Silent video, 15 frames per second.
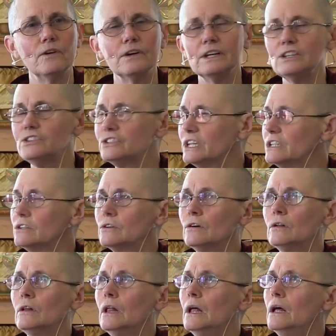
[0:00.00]
very
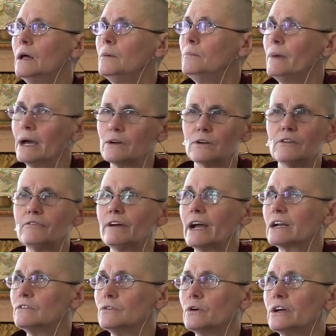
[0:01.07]
gentle, matter of
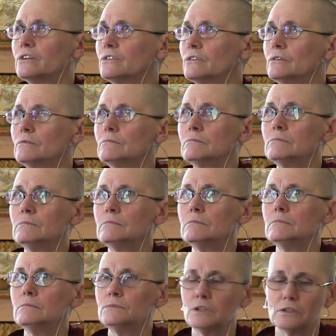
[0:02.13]
fact voice,
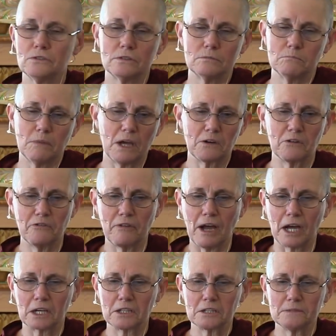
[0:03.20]
just matter of
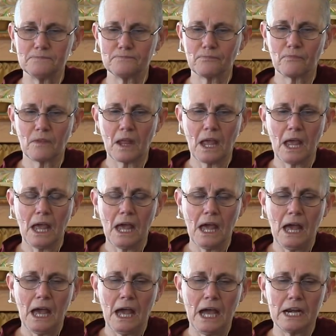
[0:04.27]
fact.
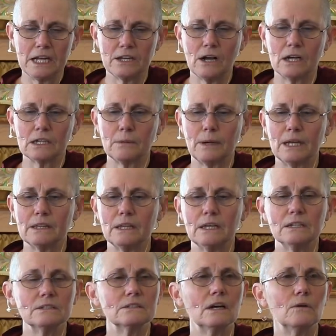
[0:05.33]
And he talked about
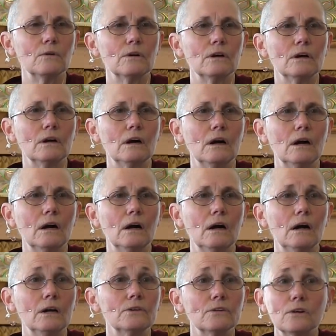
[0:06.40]
things that were
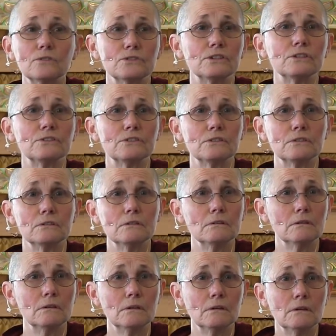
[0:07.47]
atrocious,
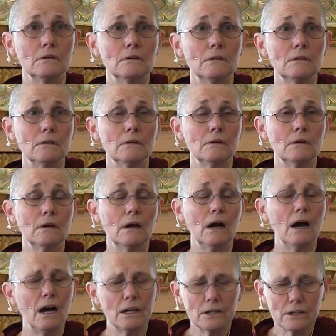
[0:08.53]

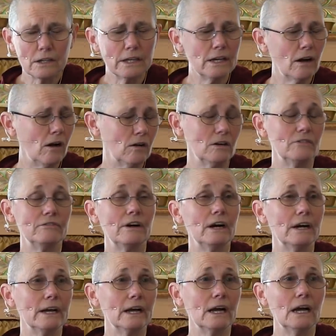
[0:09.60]
utterly
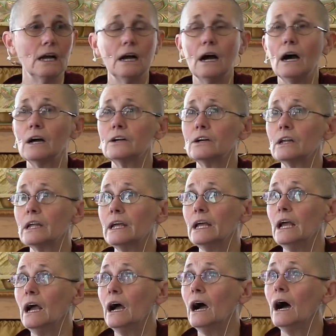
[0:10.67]
horrifying,
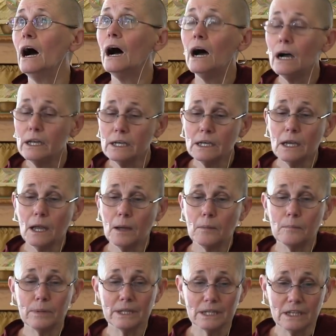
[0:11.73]
utterly
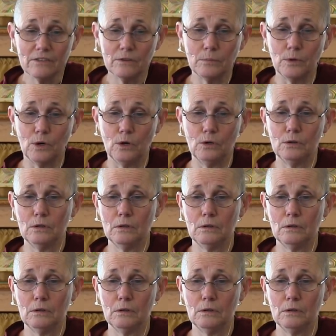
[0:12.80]
unbelievable.